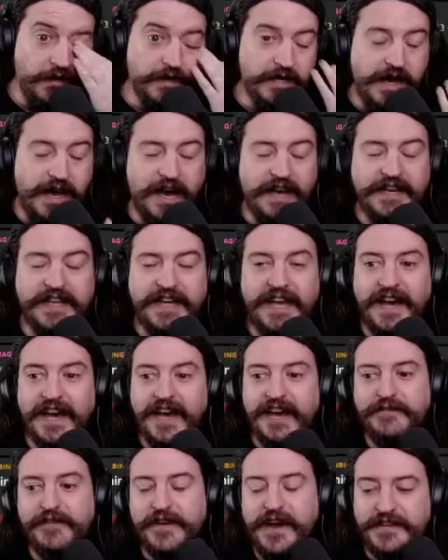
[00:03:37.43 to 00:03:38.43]
Oh, God, yeah, I
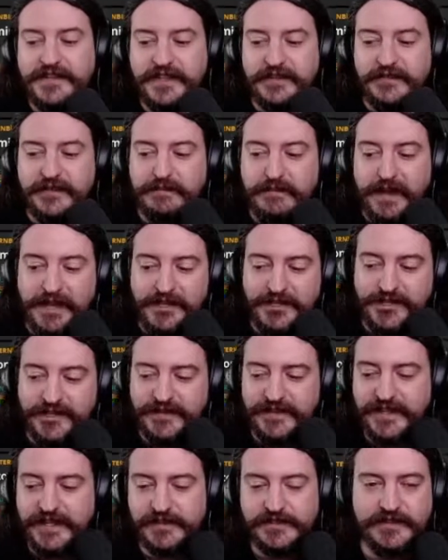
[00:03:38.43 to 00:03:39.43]
forgot to even mention
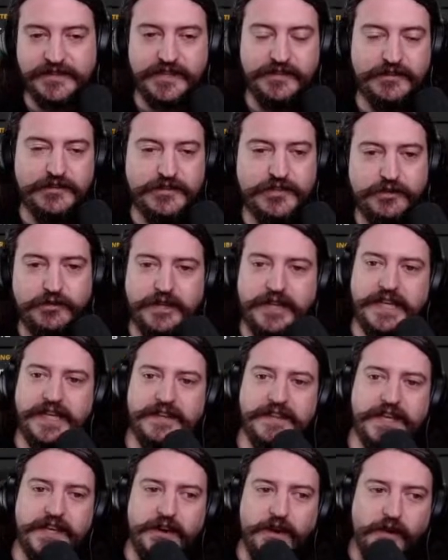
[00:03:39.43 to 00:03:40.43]
this. They're doing
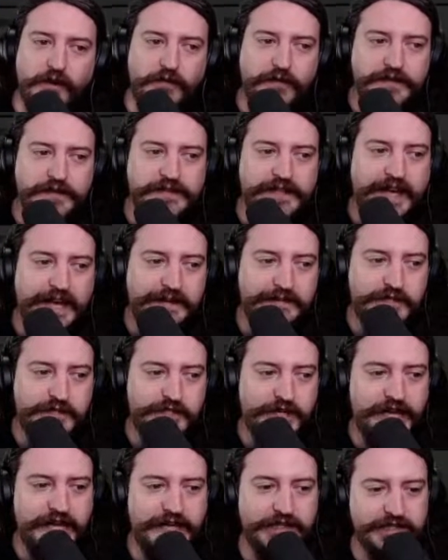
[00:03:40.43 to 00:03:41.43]
the overtime
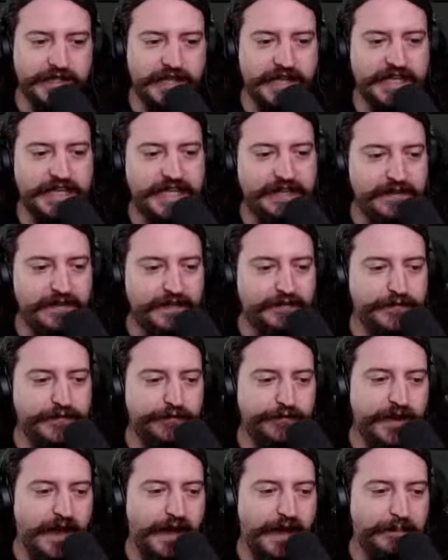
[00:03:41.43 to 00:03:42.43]
change that even if you're
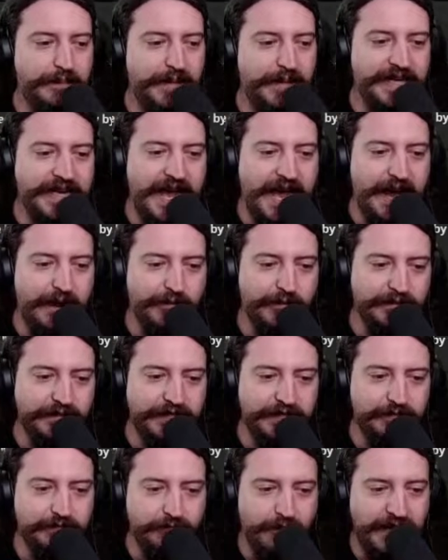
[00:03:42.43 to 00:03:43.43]
not paid
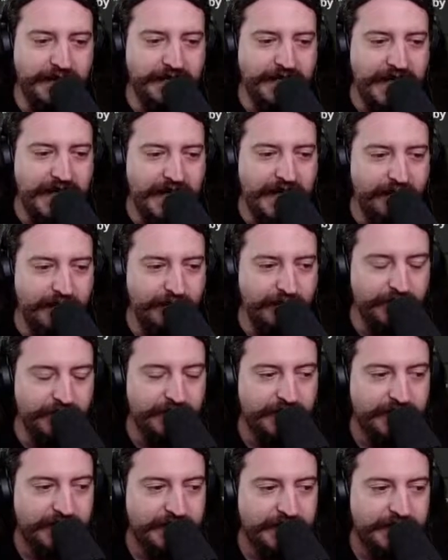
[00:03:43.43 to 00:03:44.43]
hourly right now,
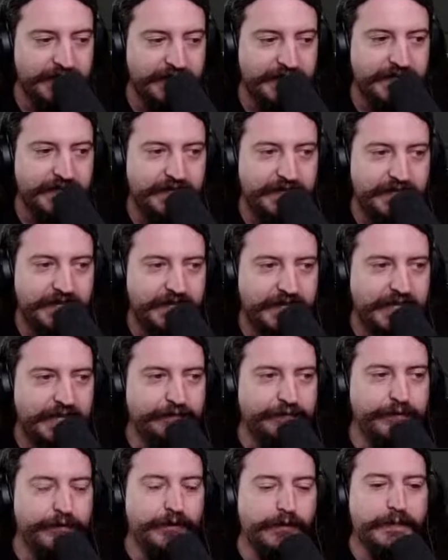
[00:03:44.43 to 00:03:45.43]

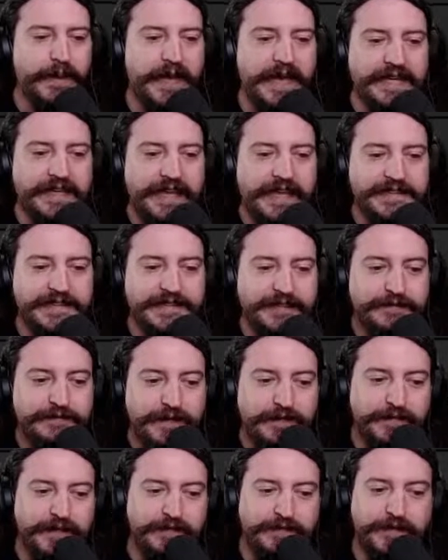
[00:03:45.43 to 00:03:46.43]
if you're paid less than
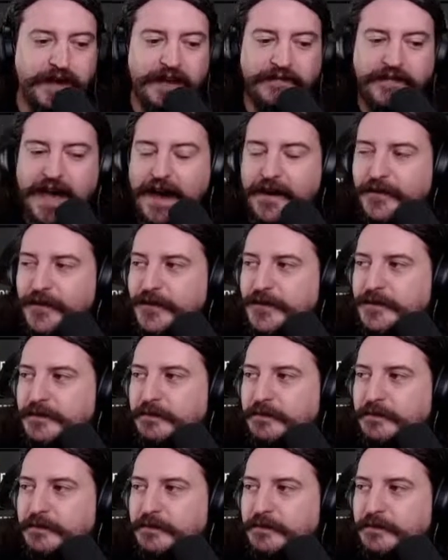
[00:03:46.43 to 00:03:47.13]
55 hours